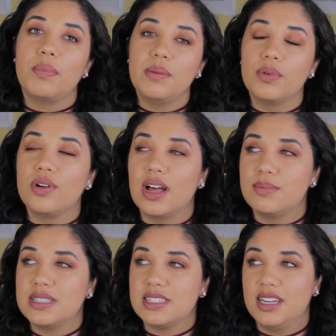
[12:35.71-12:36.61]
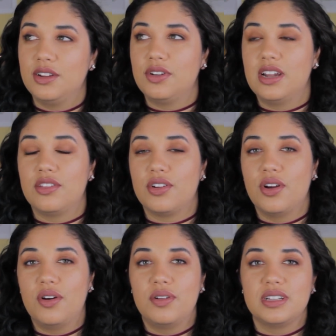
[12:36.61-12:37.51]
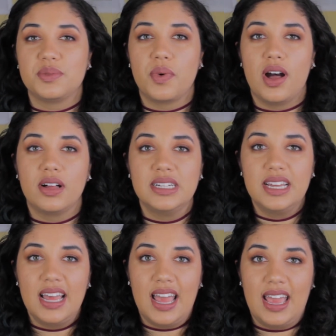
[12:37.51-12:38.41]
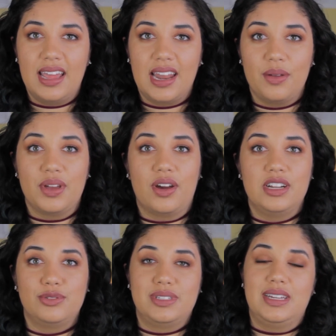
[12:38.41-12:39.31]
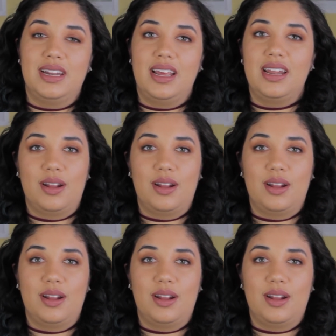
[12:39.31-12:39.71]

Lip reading: people have been studying Korean on their own as well, and how they got interested in it.